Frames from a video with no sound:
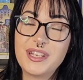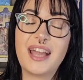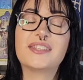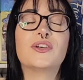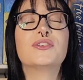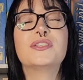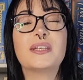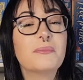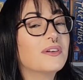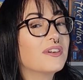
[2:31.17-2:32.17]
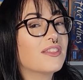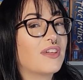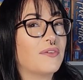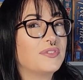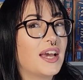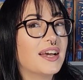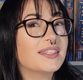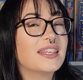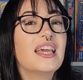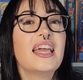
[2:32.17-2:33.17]
decks are similar to theft
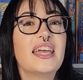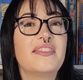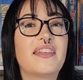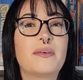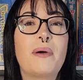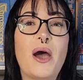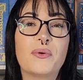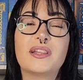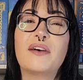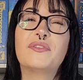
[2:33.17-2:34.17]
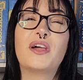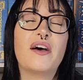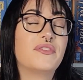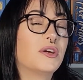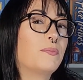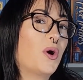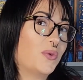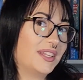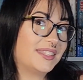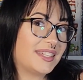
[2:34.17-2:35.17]
decks in that the power level of your
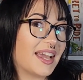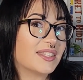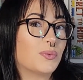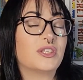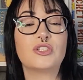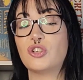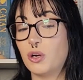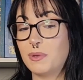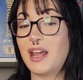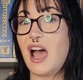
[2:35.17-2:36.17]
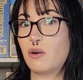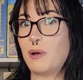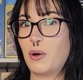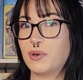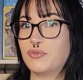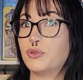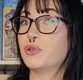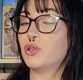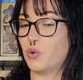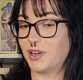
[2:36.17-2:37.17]
opponent's decks will determine how
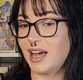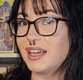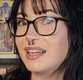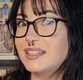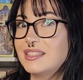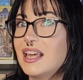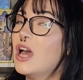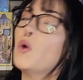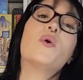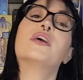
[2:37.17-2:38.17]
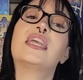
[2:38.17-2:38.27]
powerful your deck is, while